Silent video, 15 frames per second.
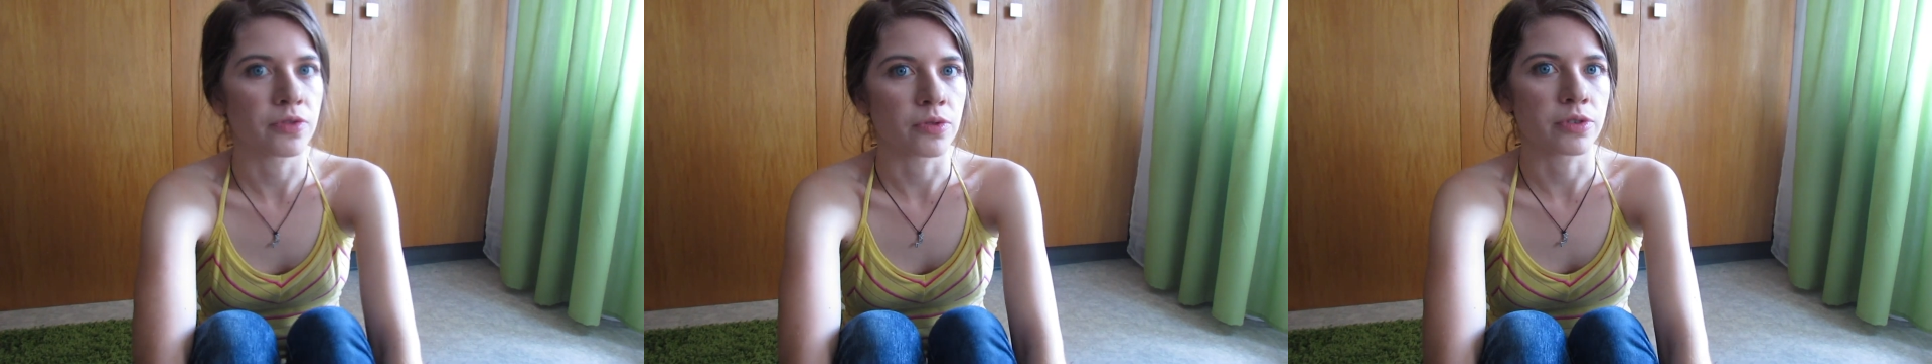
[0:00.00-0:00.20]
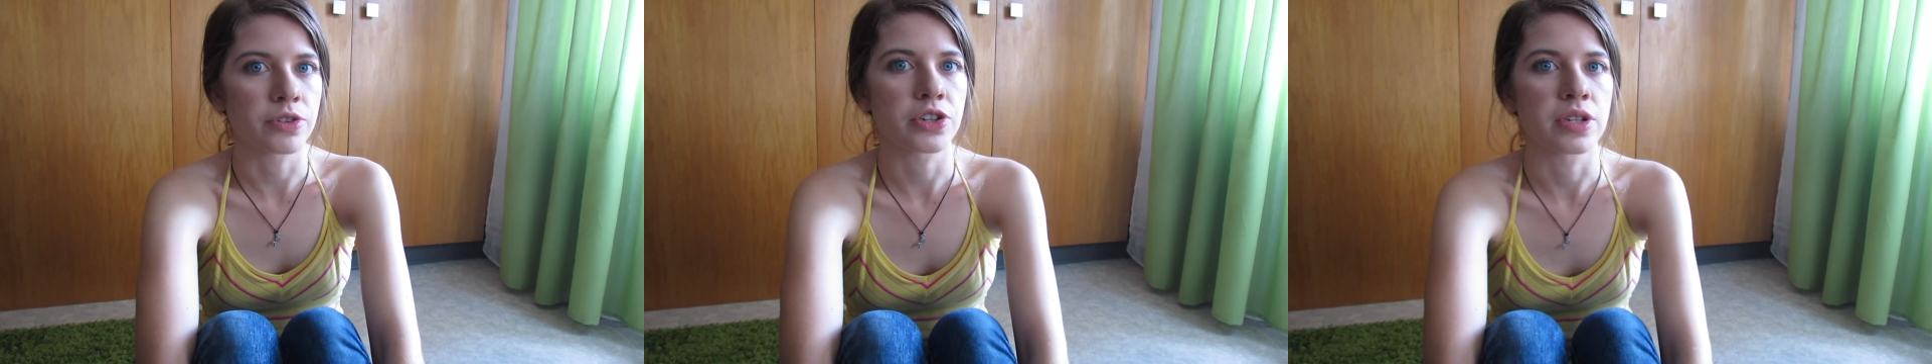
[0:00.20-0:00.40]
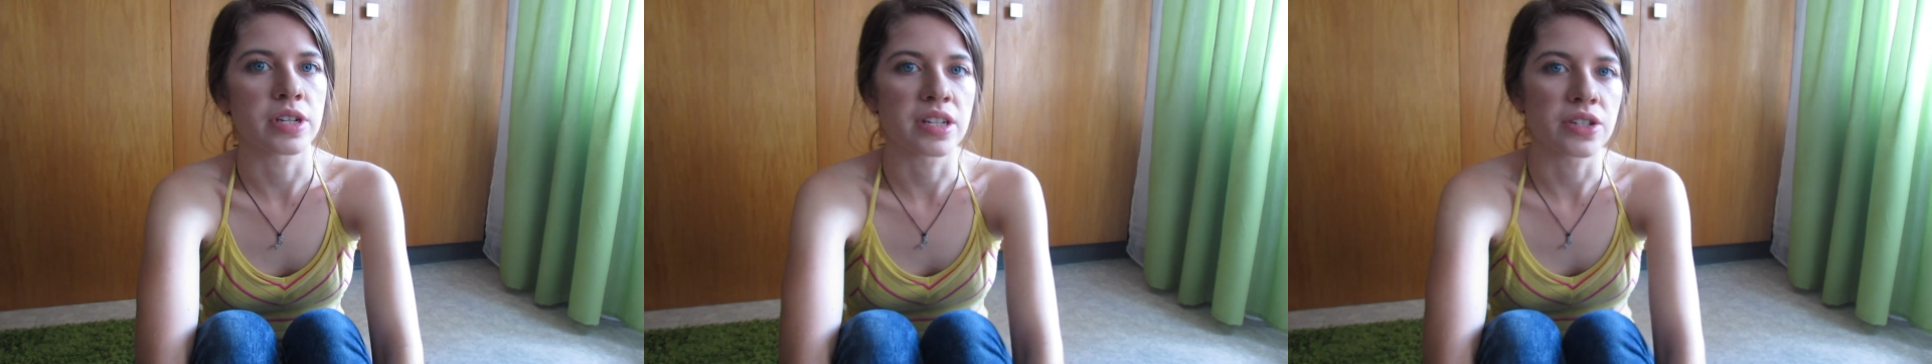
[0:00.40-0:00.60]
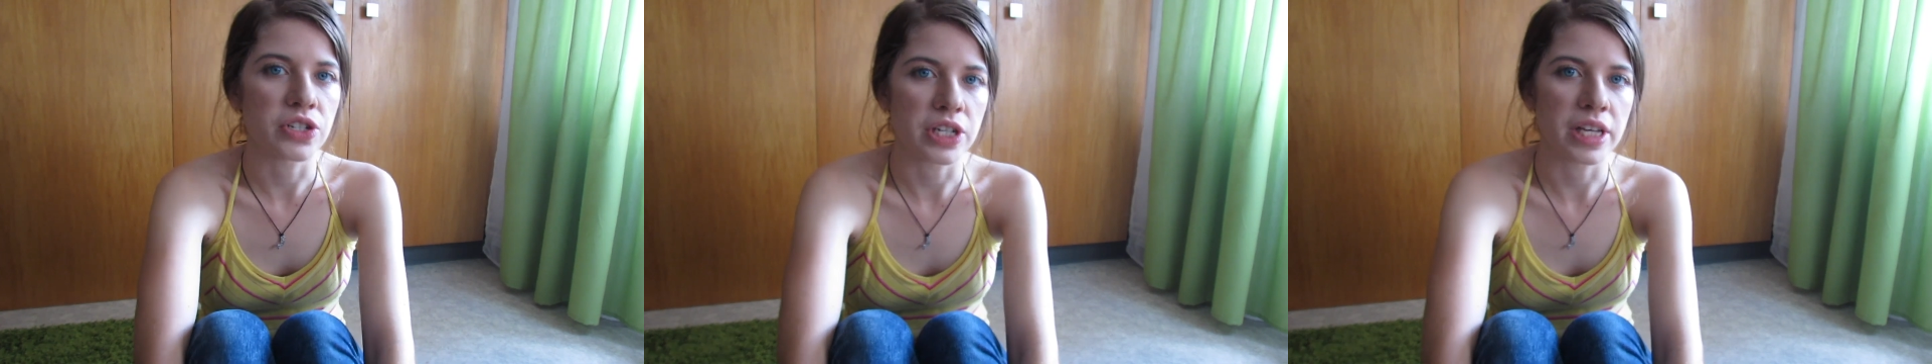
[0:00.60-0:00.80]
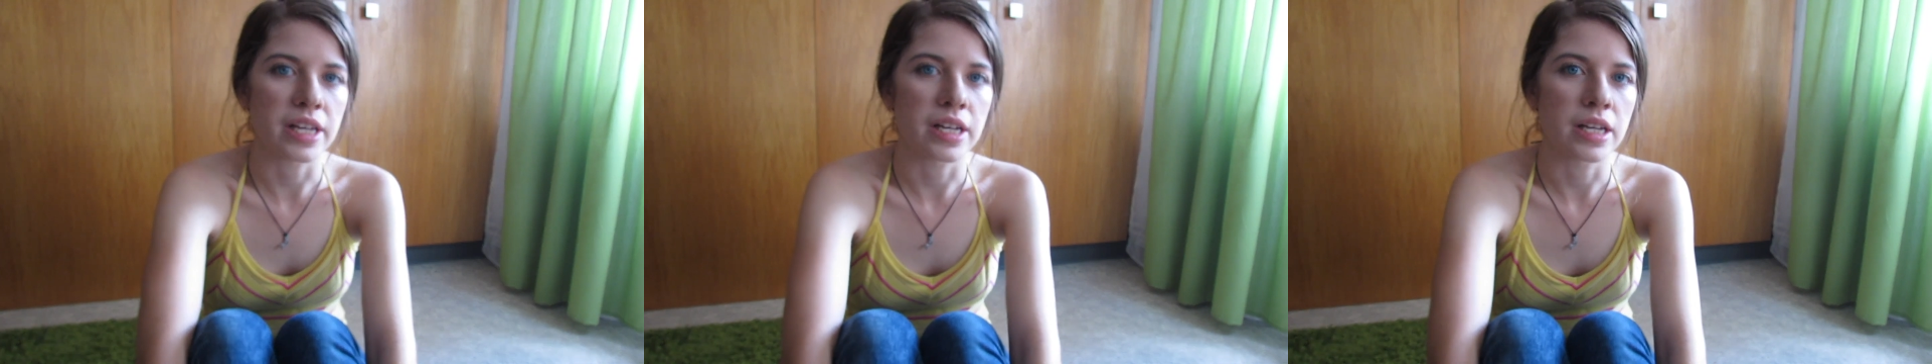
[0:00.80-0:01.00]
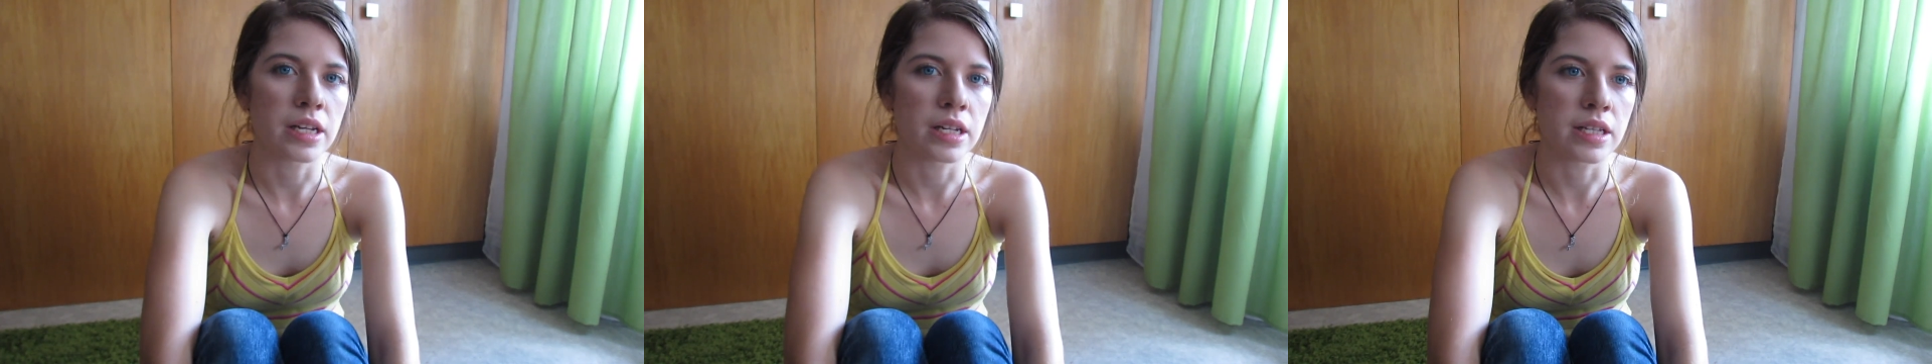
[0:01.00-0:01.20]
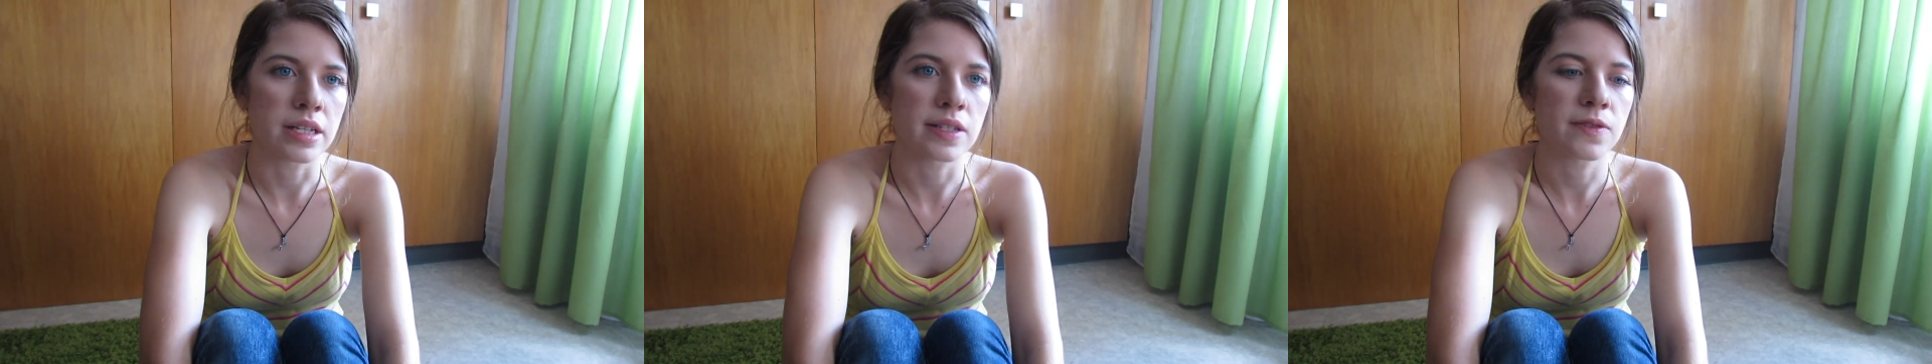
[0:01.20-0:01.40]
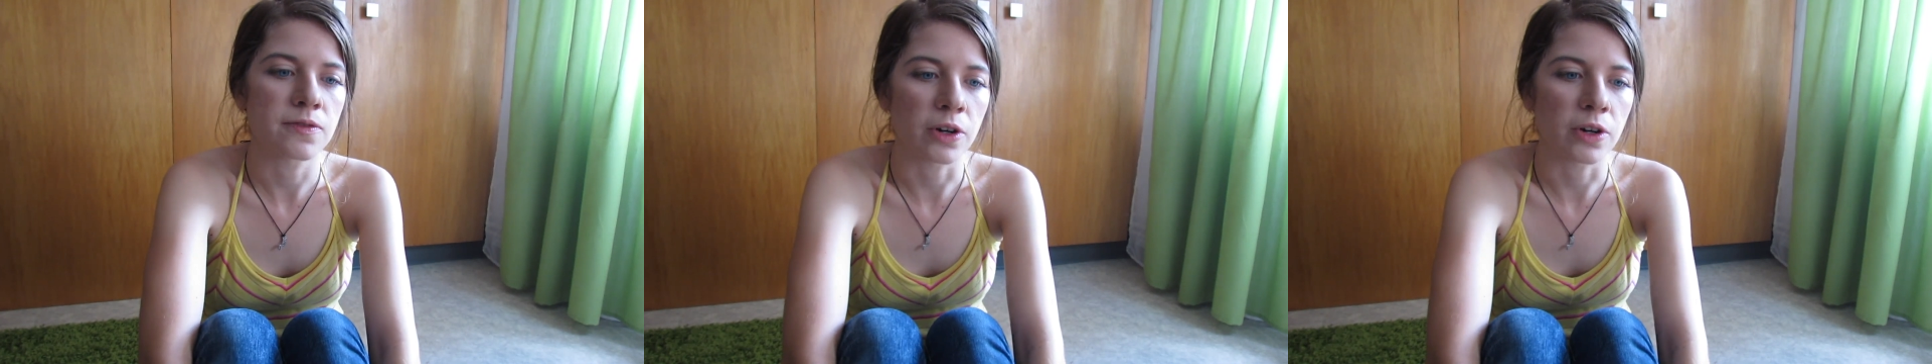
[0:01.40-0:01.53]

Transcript: fortunate to get this